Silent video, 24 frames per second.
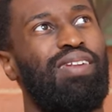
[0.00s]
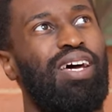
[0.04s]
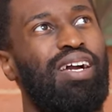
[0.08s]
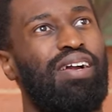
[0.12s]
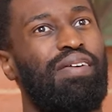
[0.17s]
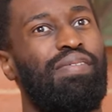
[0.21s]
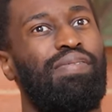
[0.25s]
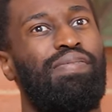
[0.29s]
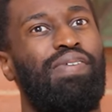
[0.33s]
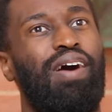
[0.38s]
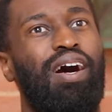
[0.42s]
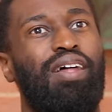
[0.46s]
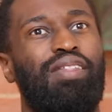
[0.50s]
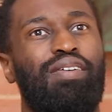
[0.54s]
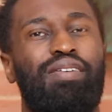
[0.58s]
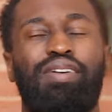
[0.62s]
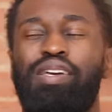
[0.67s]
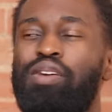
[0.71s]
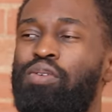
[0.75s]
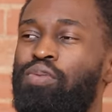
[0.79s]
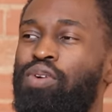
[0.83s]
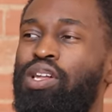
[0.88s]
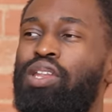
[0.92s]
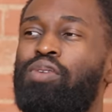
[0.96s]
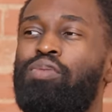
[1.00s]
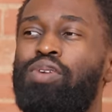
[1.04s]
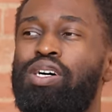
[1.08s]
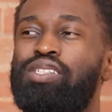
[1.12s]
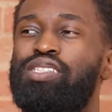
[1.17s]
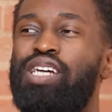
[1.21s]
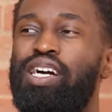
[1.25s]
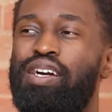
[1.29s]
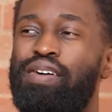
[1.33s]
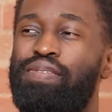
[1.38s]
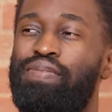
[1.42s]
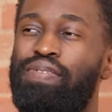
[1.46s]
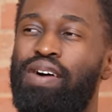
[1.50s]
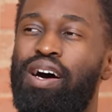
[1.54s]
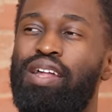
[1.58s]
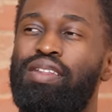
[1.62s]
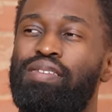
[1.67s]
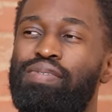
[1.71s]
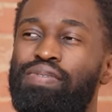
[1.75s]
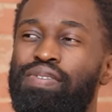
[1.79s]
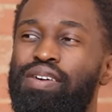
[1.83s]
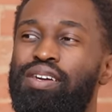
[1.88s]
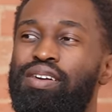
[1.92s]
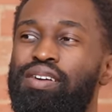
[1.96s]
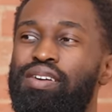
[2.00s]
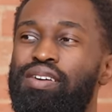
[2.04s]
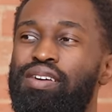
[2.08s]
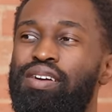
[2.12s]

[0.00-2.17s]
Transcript: like a father. He really was like a father figure.